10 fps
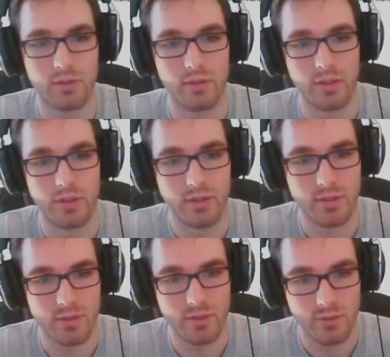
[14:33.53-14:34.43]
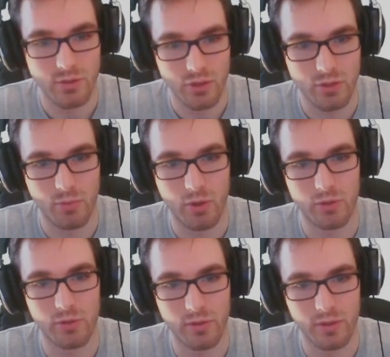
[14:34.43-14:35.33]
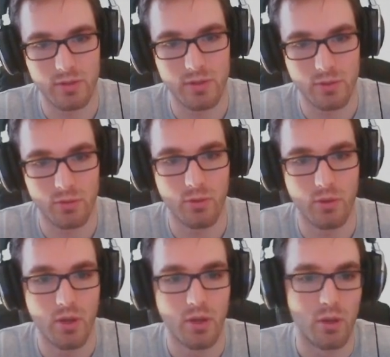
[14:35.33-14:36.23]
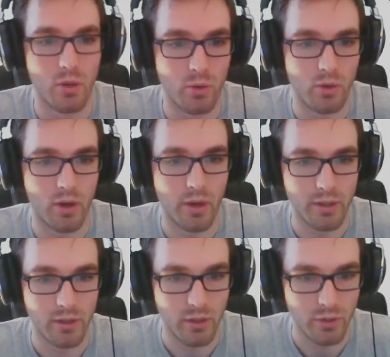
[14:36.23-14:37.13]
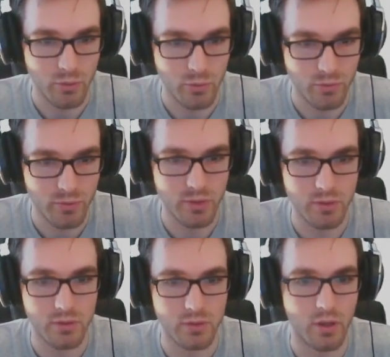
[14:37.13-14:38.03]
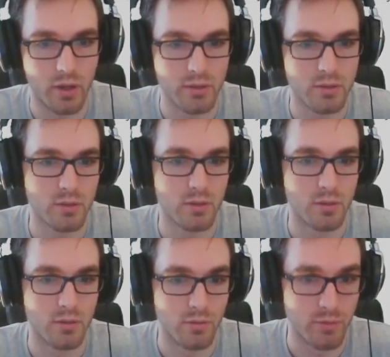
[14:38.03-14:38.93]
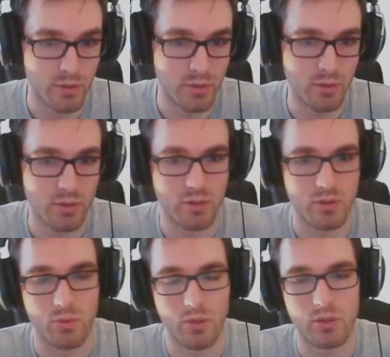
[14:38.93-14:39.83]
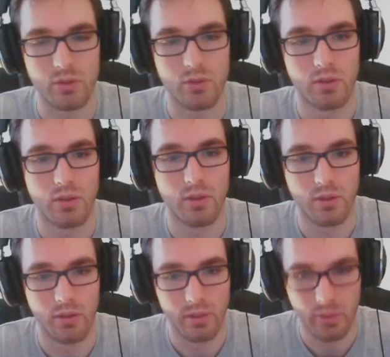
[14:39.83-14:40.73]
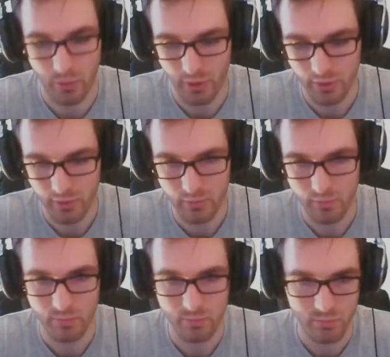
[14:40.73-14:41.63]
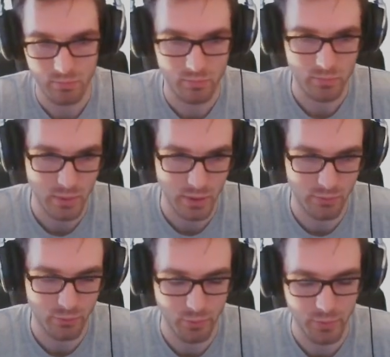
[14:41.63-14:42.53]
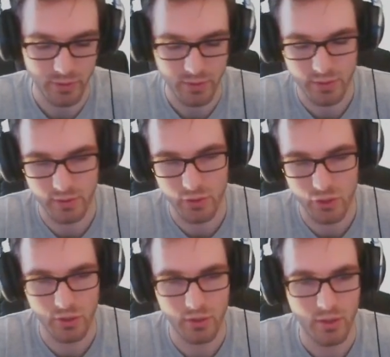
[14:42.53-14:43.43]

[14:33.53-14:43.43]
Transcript: is smaller than 0, or i.uv.v v is greater than 1 if we meet this condition,